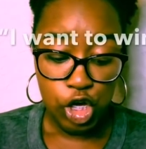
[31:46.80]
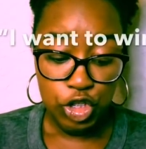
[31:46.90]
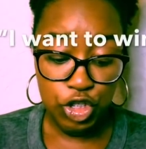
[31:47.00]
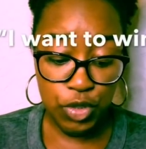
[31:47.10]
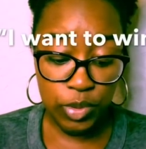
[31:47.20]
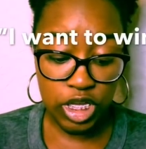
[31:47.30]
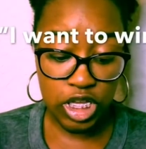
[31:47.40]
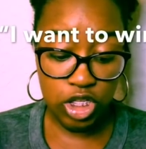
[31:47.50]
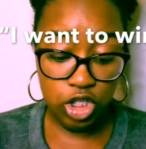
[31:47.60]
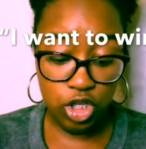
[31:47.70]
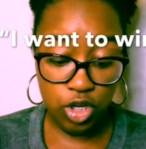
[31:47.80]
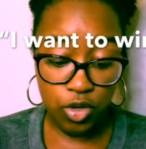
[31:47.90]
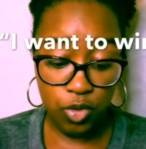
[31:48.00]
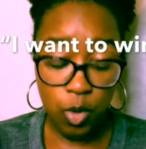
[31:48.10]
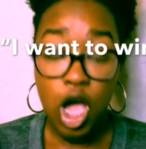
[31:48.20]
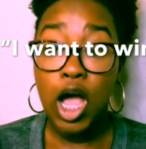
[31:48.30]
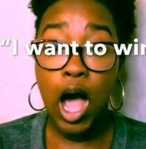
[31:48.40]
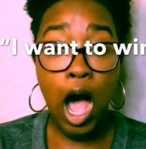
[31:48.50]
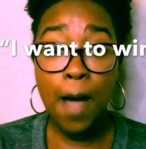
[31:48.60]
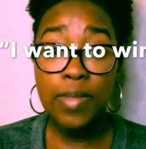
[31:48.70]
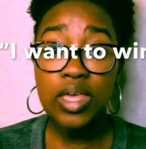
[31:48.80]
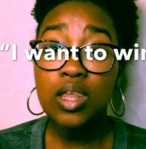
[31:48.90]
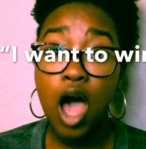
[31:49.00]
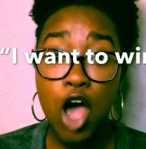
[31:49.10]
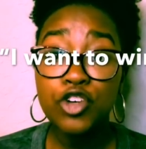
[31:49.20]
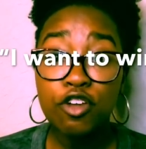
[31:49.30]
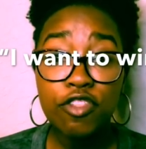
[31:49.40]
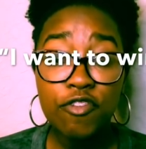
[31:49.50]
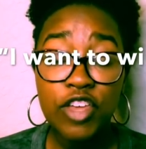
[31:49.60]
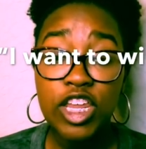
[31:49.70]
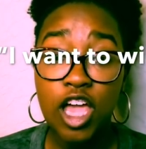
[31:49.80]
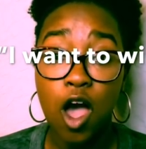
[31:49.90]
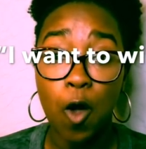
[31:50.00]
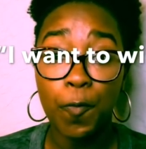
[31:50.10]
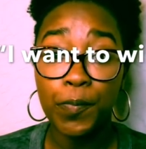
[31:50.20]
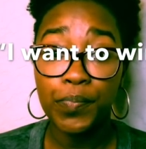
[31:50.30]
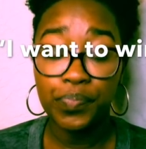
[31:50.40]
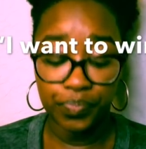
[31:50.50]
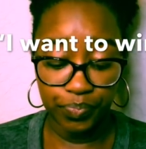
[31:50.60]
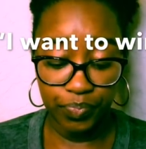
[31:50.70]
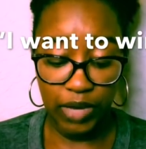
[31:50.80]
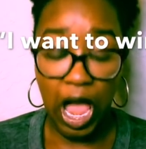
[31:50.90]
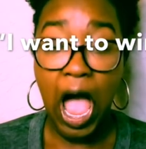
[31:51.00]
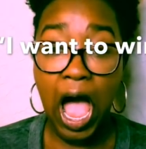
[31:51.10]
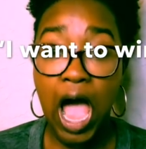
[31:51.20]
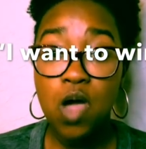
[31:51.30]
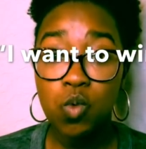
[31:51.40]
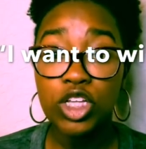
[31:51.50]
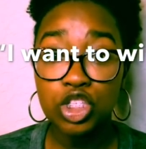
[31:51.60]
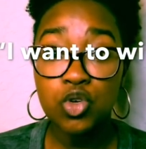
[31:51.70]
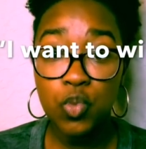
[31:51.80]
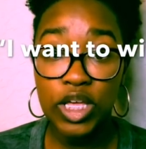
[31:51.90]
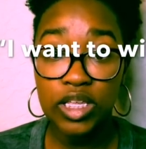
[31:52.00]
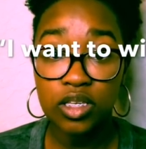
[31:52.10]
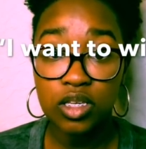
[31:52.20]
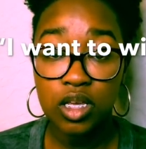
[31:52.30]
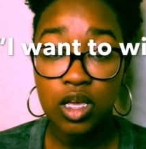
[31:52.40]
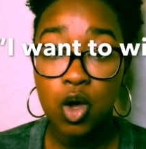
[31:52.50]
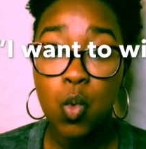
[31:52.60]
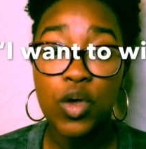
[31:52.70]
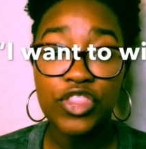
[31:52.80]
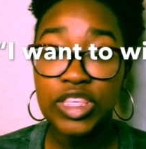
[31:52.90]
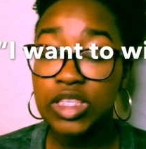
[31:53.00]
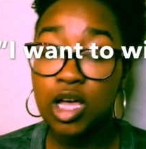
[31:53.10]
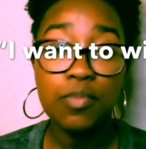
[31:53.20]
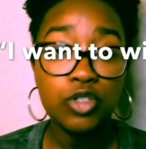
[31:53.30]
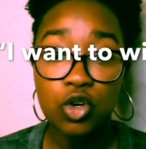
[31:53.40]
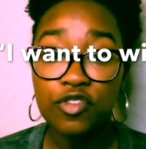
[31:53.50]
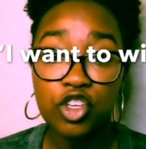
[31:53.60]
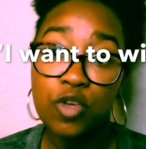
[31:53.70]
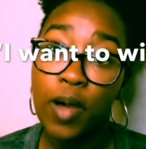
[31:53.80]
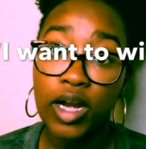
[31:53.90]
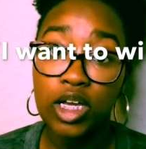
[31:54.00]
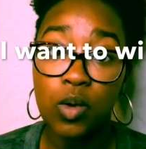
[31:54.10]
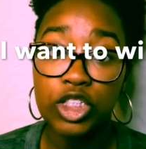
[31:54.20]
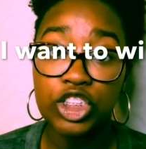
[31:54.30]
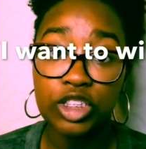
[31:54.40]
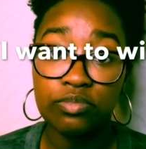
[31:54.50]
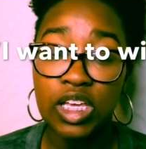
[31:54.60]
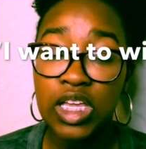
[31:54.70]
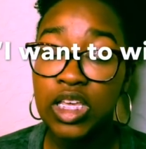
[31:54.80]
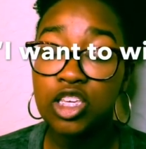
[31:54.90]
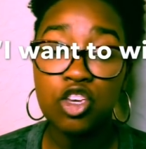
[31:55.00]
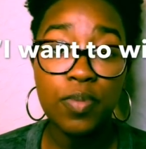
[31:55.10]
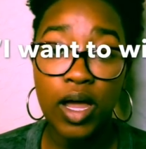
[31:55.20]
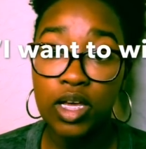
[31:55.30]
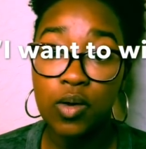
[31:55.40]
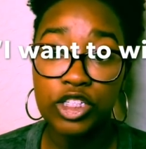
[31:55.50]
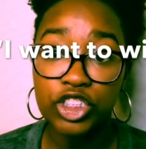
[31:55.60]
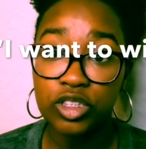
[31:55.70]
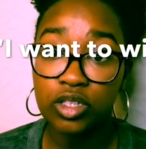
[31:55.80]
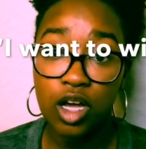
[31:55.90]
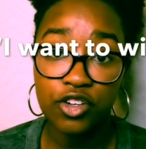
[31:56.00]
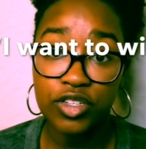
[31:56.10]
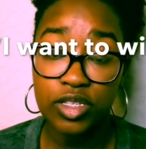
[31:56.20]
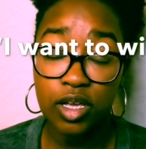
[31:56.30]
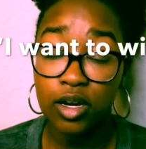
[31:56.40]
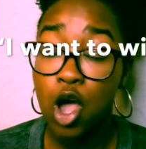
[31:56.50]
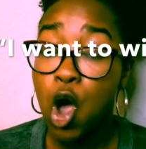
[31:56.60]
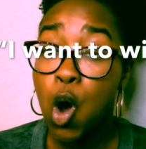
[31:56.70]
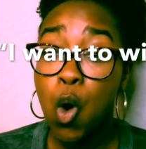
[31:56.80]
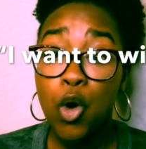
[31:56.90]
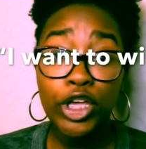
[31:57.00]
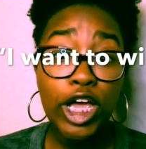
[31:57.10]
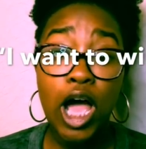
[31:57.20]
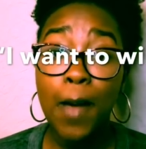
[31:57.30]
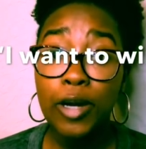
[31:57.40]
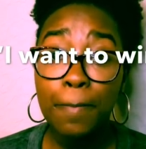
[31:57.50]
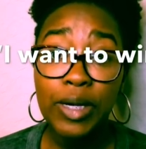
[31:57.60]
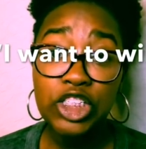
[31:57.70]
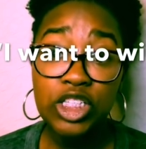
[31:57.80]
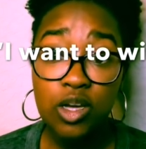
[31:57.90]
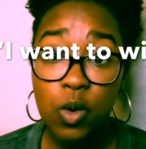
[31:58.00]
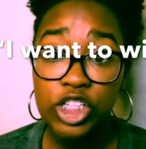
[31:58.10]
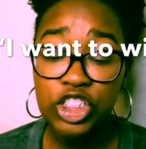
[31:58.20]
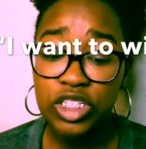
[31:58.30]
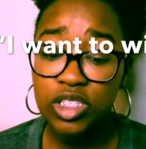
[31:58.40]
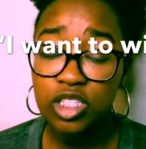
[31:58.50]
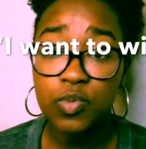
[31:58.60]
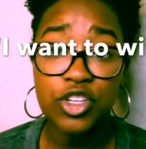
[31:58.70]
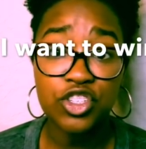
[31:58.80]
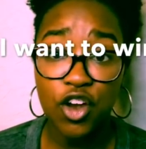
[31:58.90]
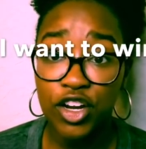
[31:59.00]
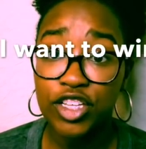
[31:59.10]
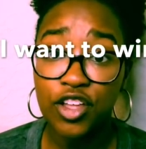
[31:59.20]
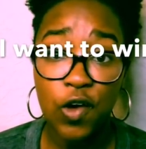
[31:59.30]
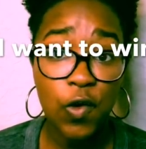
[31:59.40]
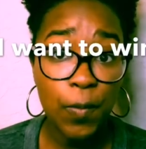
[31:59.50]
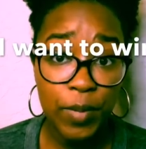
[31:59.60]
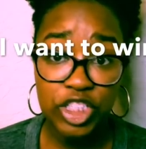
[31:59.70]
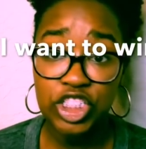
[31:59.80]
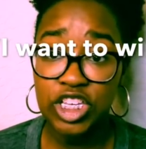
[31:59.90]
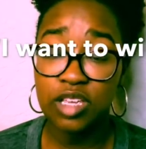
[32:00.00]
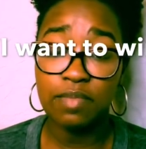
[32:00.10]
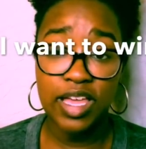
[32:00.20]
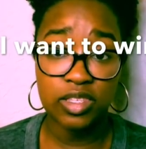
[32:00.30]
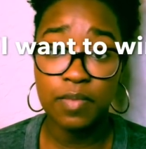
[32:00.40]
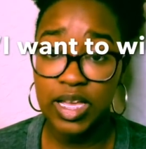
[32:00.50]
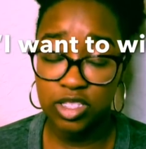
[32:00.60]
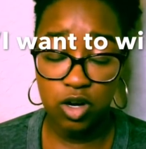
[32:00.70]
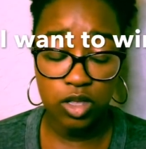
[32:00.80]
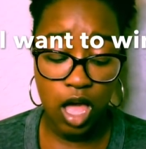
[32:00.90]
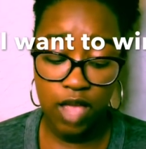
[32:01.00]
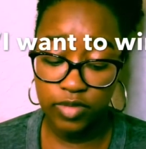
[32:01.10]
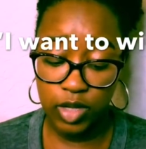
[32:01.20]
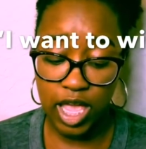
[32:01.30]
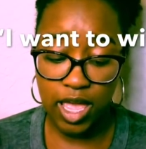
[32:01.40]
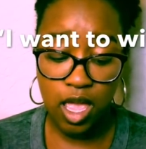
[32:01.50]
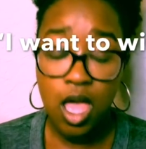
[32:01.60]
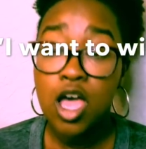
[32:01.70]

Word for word: You need to comment under the video. I want to win with some sort of couponing question. Any couponing question under the sun. Or you can comment a budgeting question since we're starting the whole budgeting, maximizing our lives, okay?